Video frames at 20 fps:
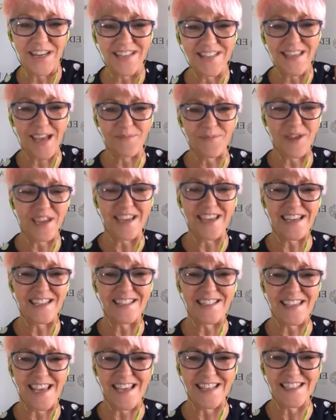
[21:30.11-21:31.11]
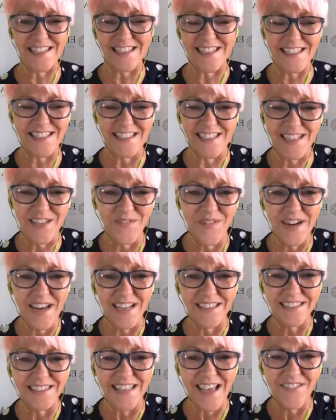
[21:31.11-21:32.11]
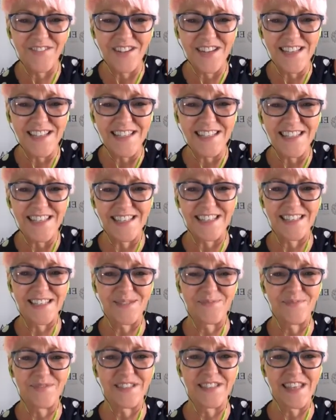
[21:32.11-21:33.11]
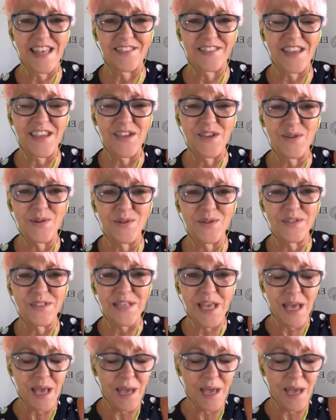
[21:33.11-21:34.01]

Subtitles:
Is that making sense? Does anyone else have any systems that they use